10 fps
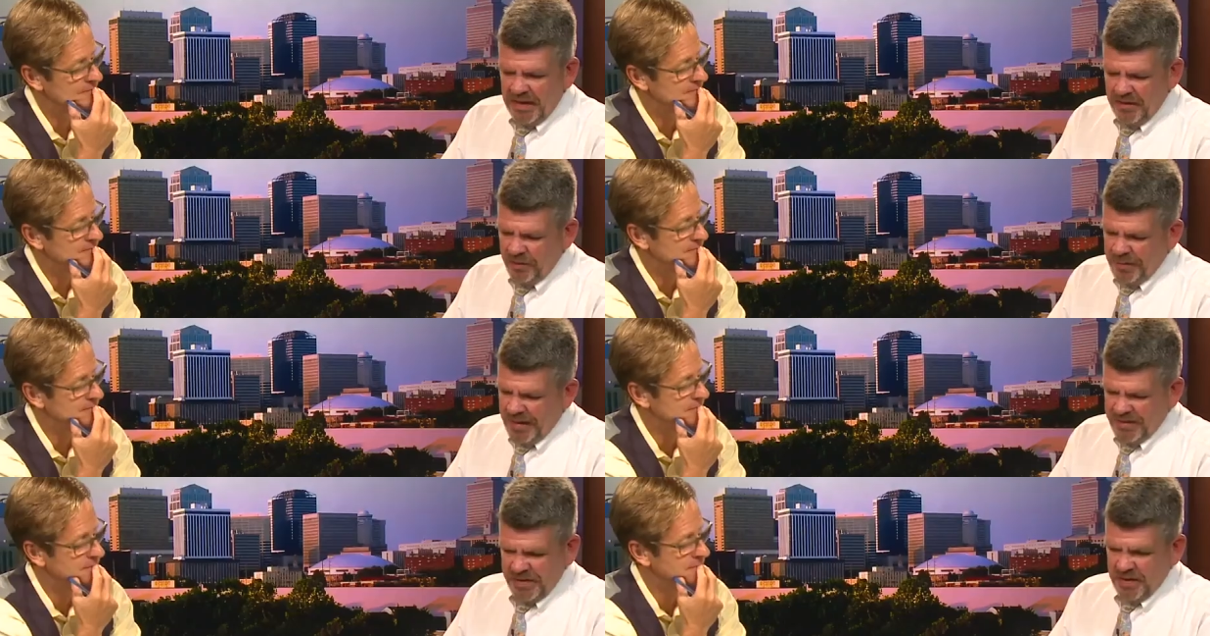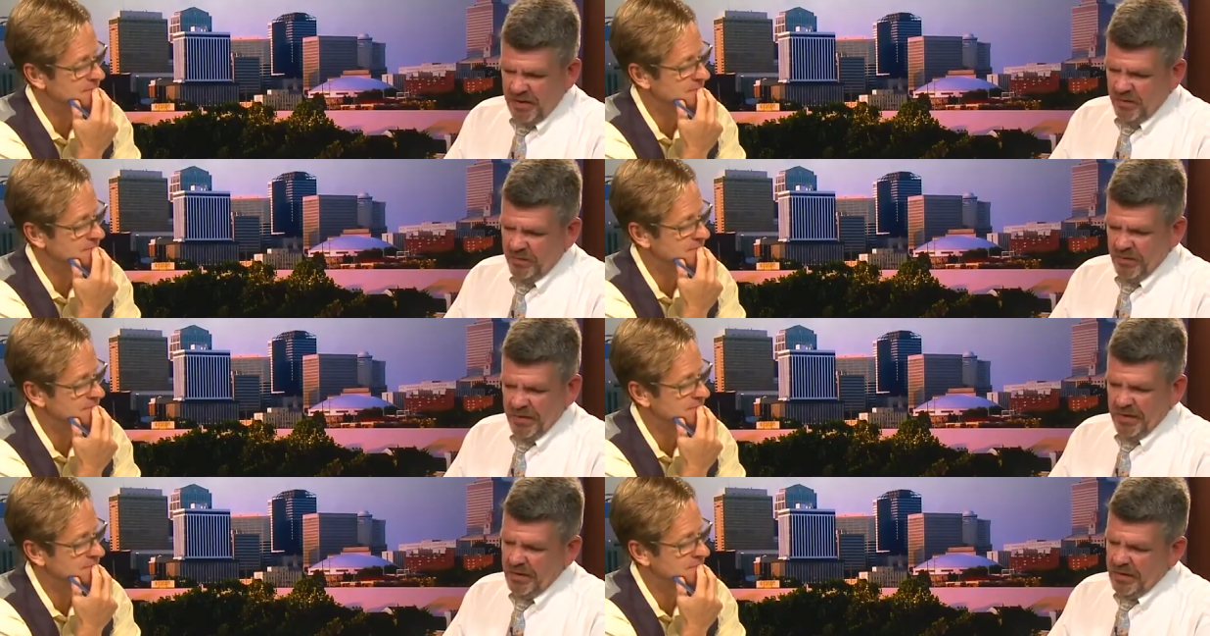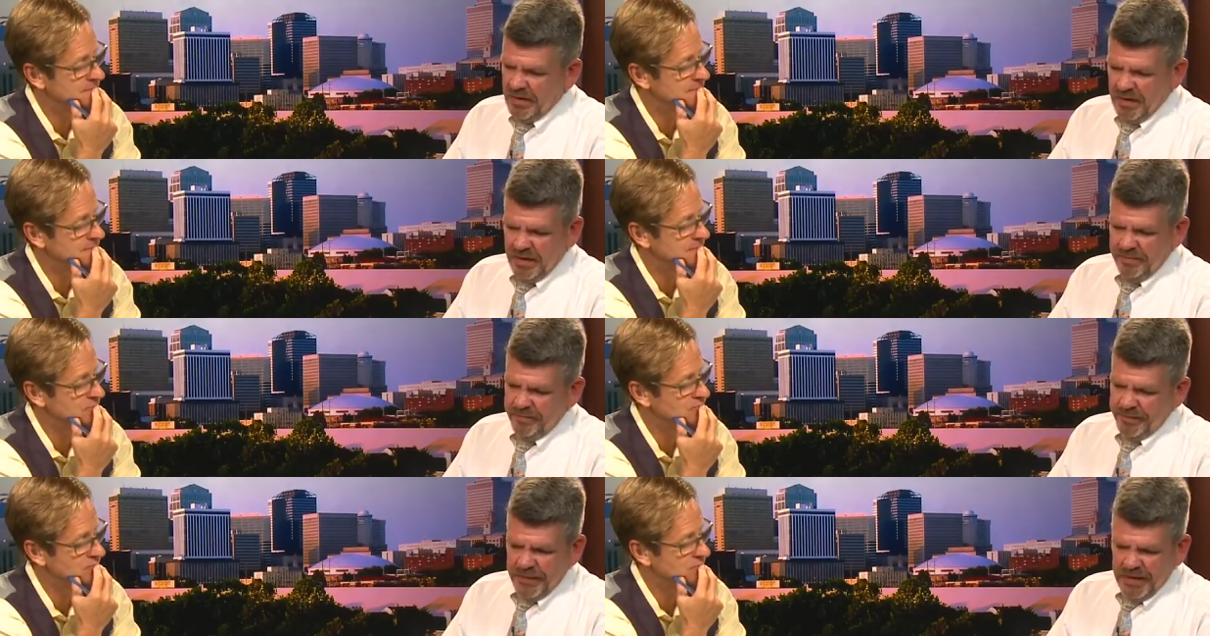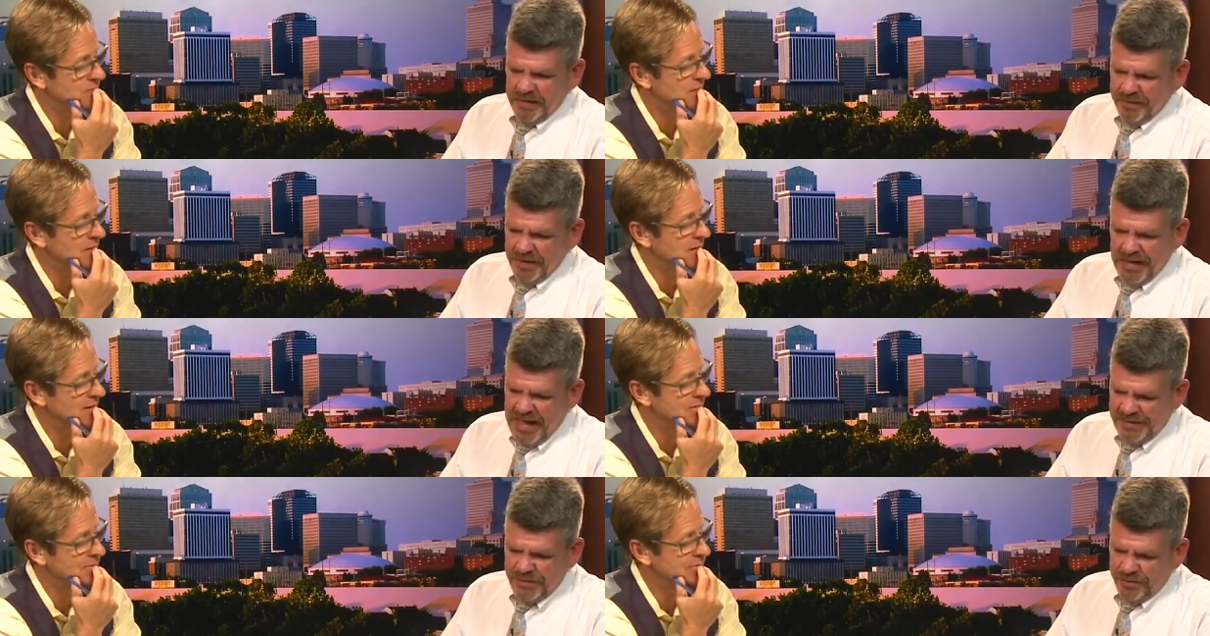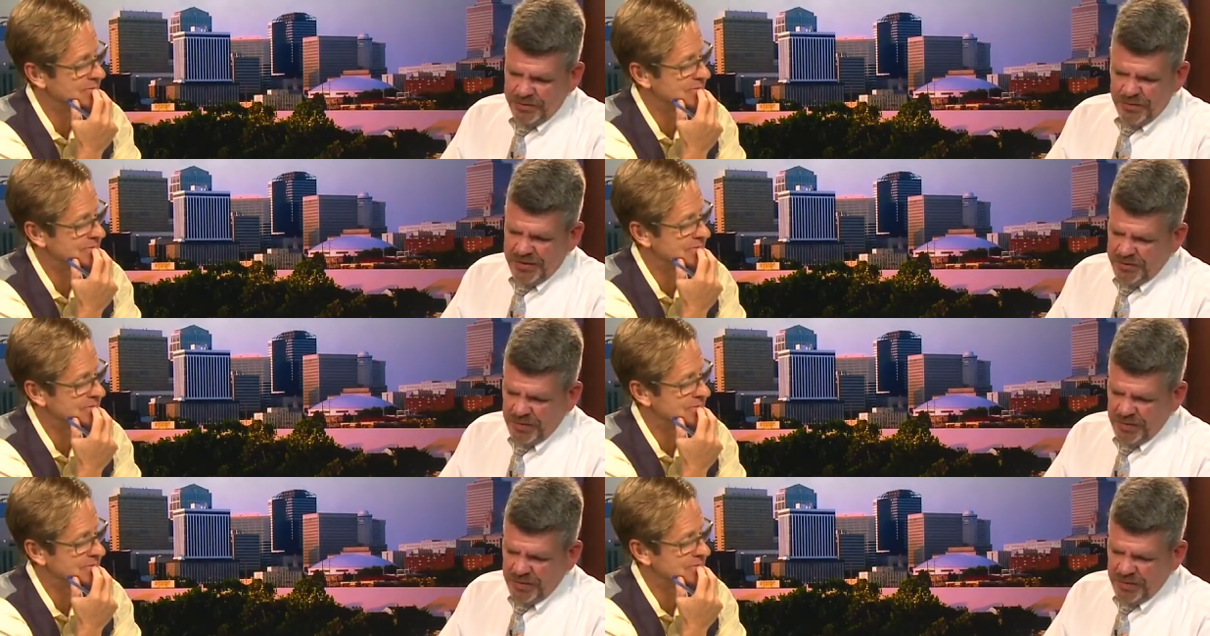Speaker 1: in New Mexico. Uh, the right. National Judicial